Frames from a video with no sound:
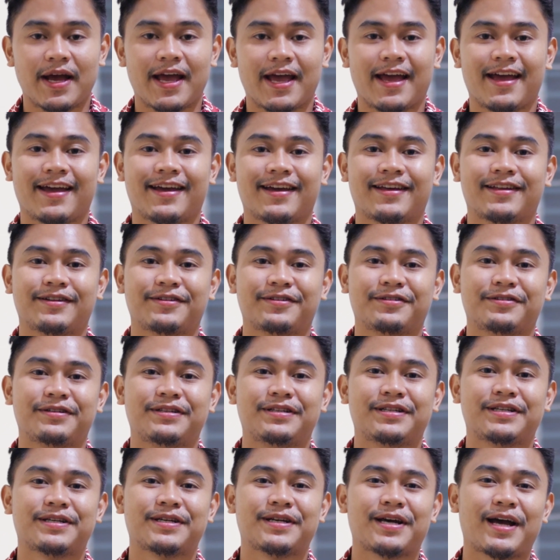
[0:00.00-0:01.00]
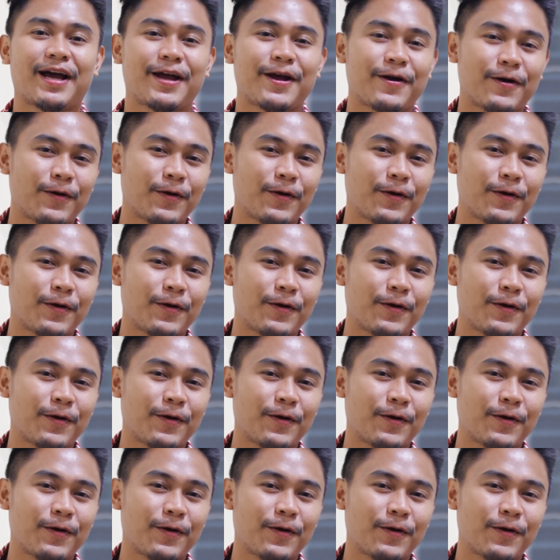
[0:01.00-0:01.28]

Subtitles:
and I